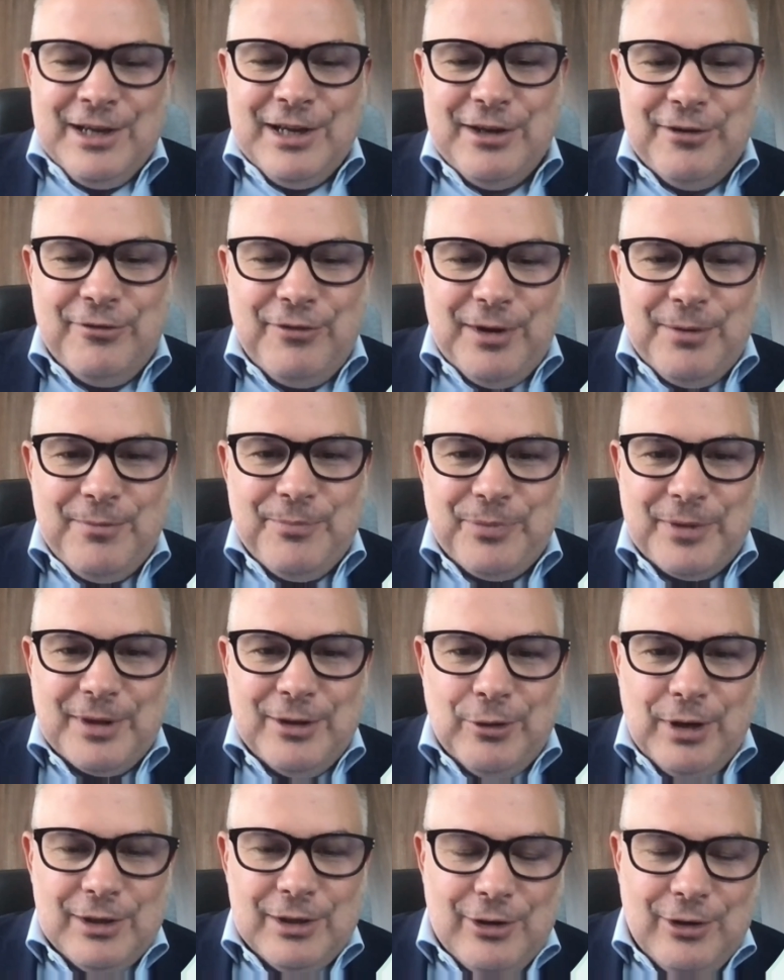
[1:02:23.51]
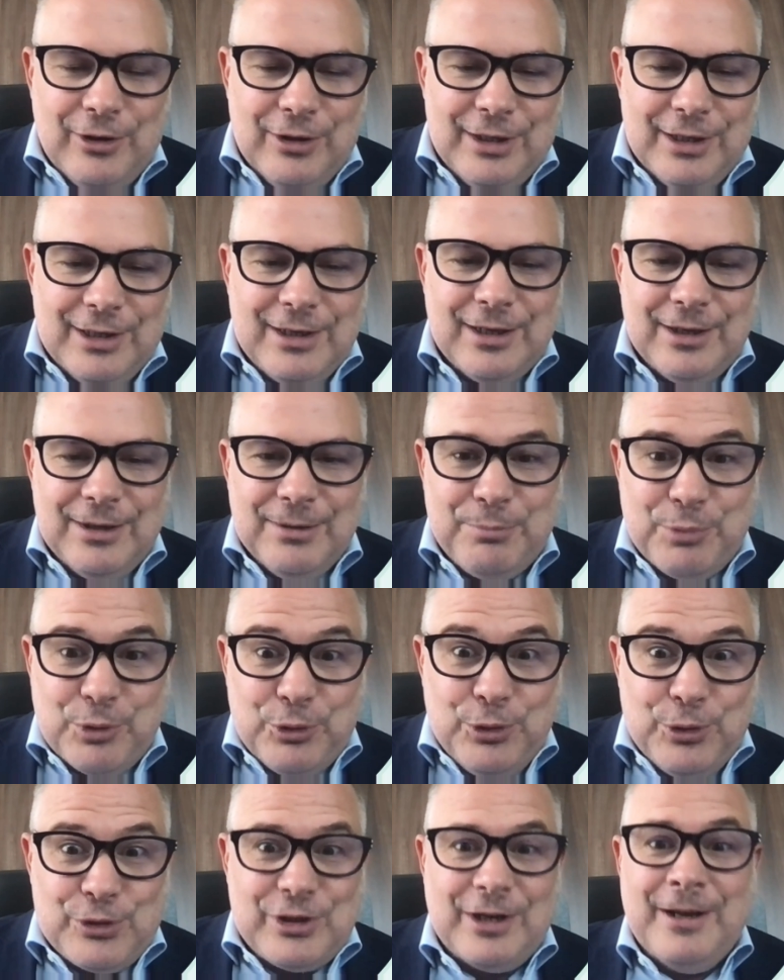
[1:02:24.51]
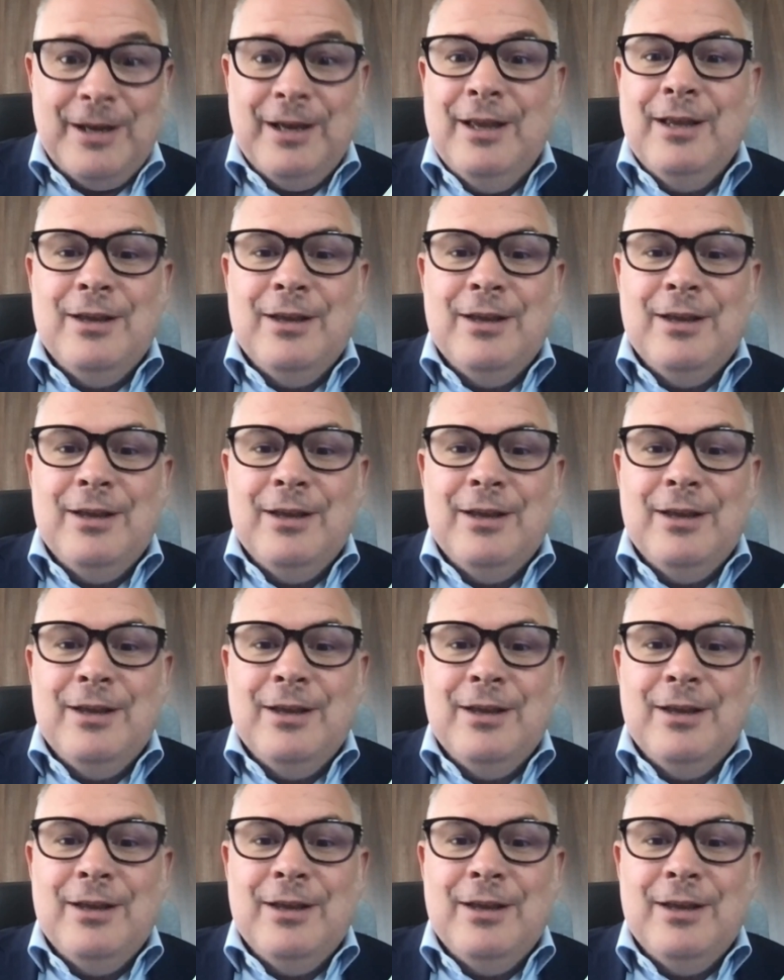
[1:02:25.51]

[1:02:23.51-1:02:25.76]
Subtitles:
if I'm non-alcoholic producer.